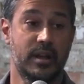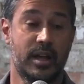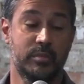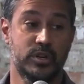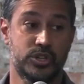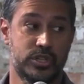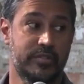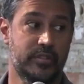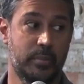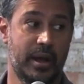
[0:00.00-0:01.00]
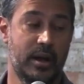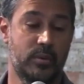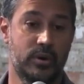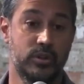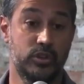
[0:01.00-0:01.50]
I'm going to shift the
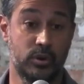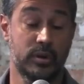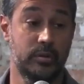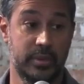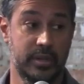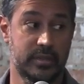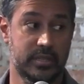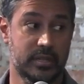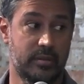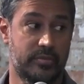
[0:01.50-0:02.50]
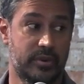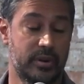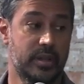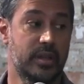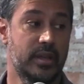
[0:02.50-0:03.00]
power. You're going to be in
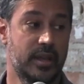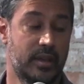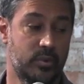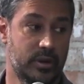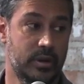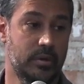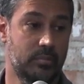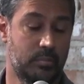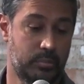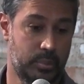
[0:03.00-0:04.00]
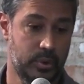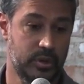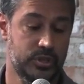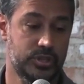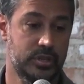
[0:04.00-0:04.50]
discomfort, and we're going to
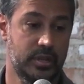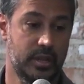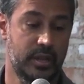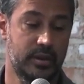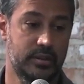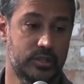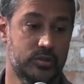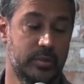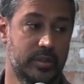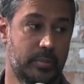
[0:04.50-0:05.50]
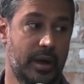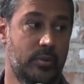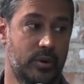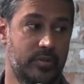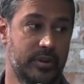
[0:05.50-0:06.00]
push and distribute the
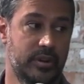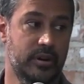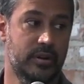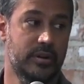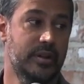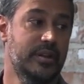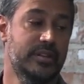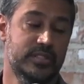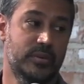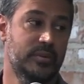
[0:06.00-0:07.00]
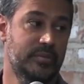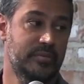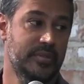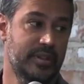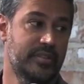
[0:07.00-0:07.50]
power over here. So
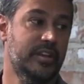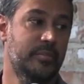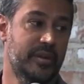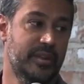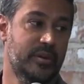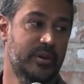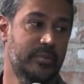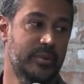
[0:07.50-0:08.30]
I think about that quite